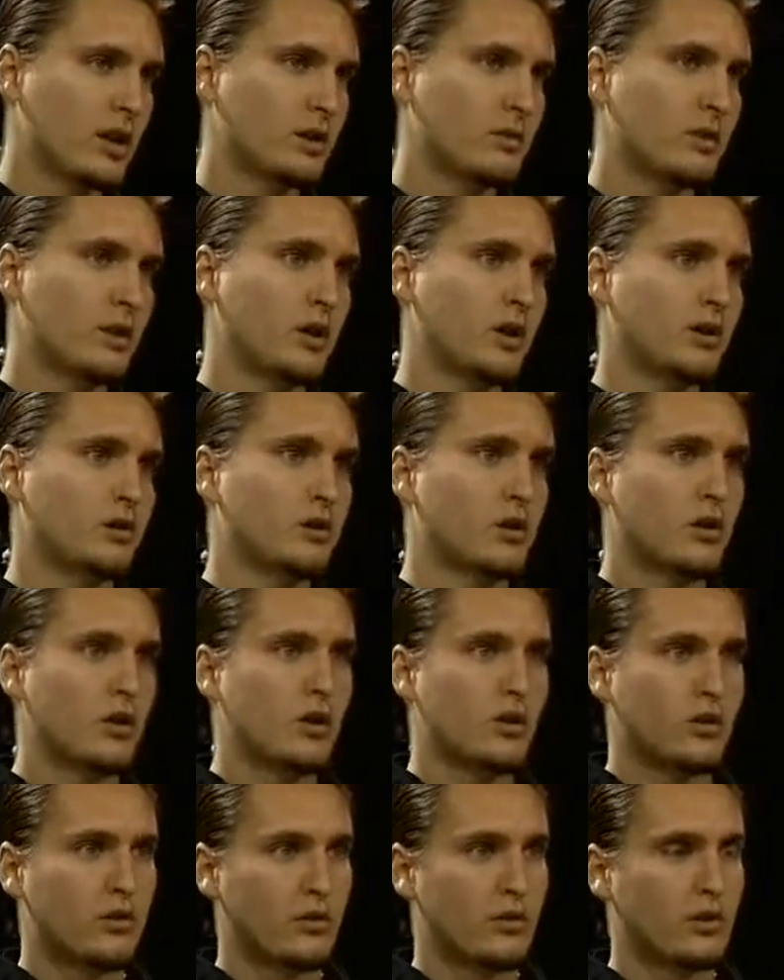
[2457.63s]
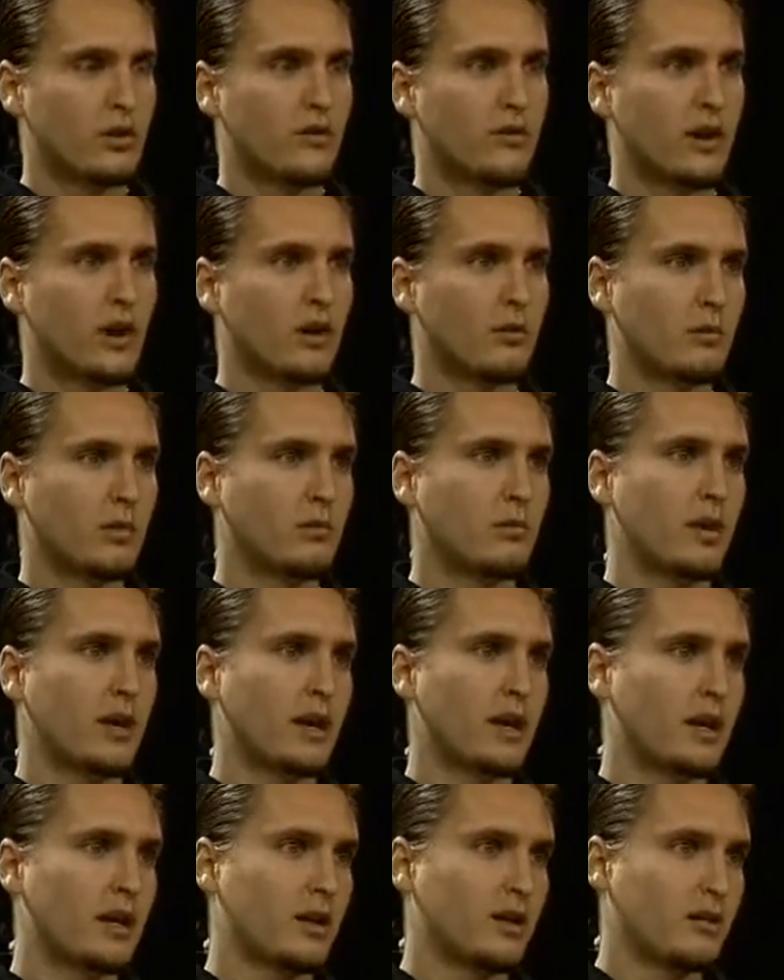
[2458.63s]
taxpayers, through the
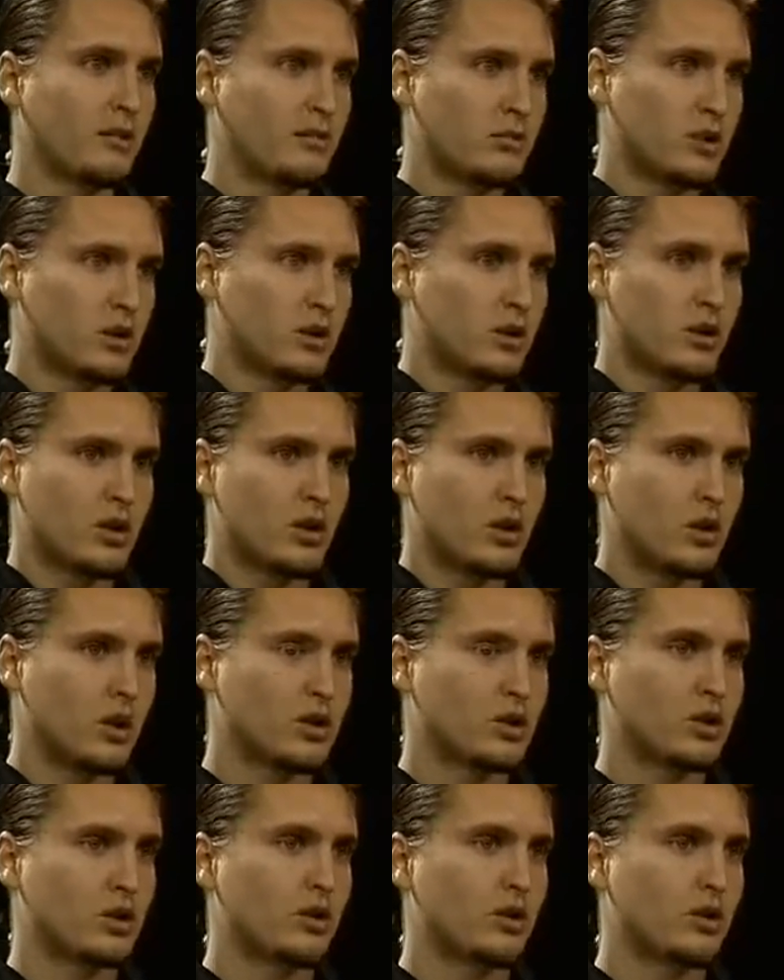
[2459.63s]
development bank, just